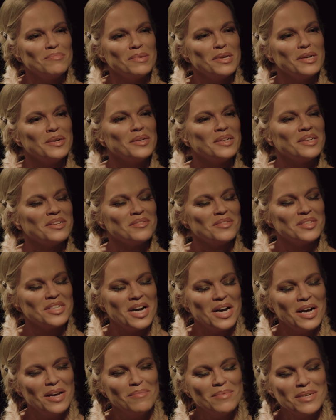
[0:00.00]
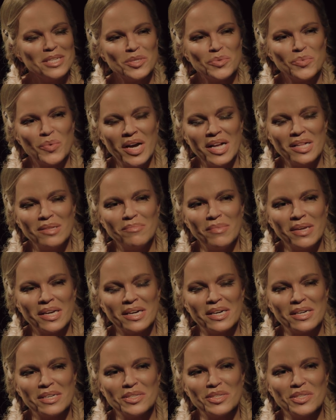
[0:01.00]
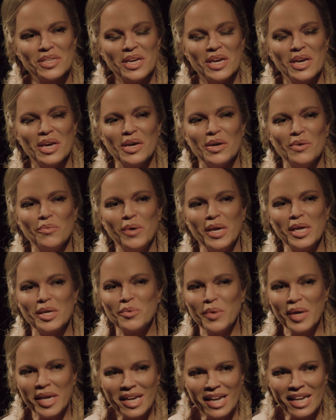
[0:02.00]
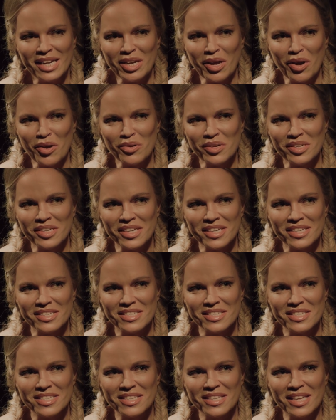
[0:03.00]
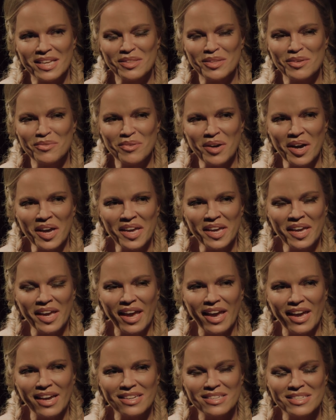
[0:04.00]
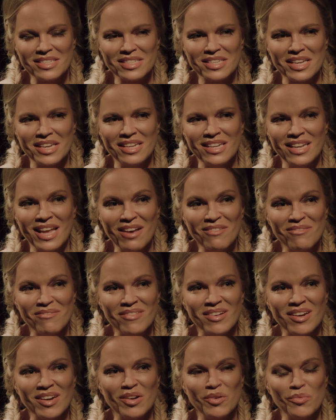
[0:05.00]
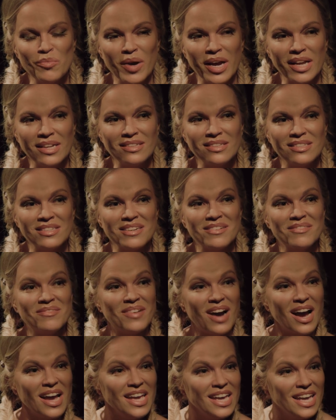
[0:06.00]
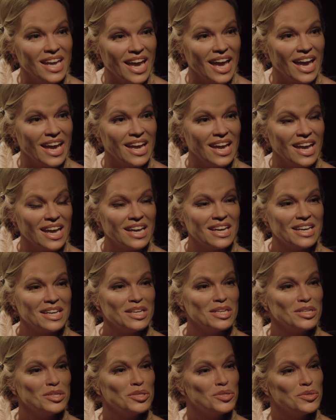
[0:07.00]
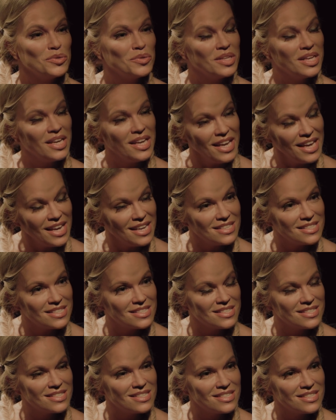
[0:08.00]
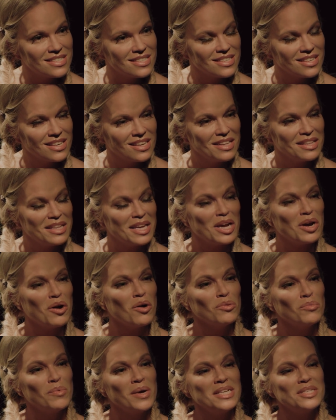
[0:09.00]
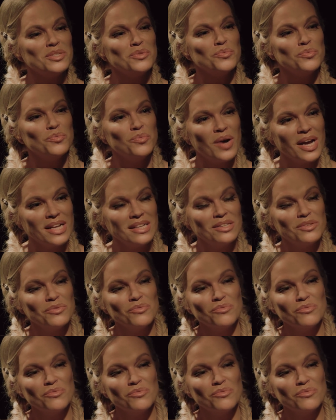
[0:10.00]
period of time as well, because we quickly notice that the Vikings never went Viking to the east. They always went